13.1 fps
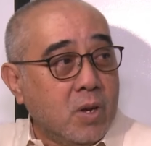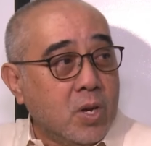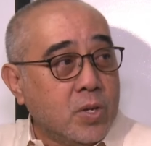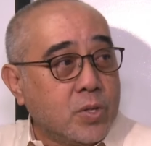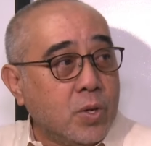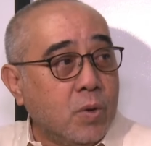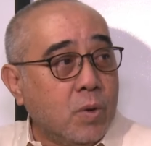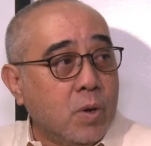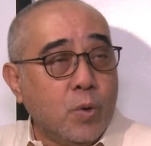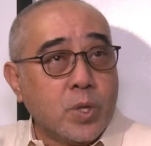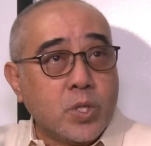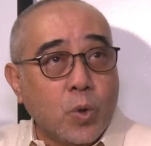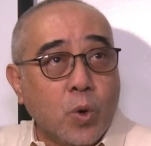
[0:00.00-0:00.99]
So
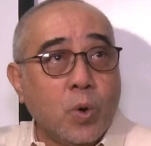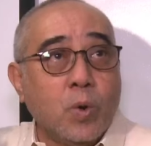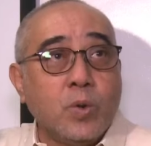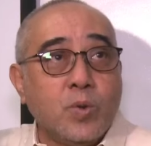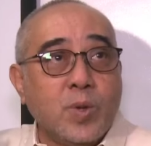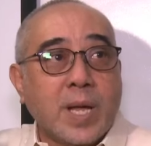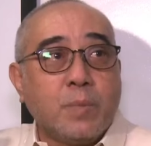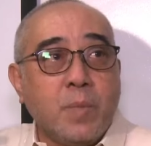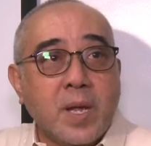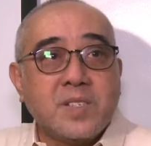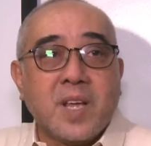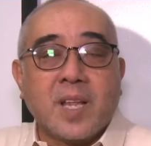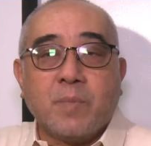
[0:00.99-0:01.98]
that
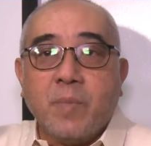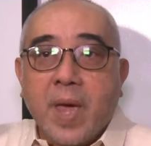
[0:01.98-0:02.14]
means it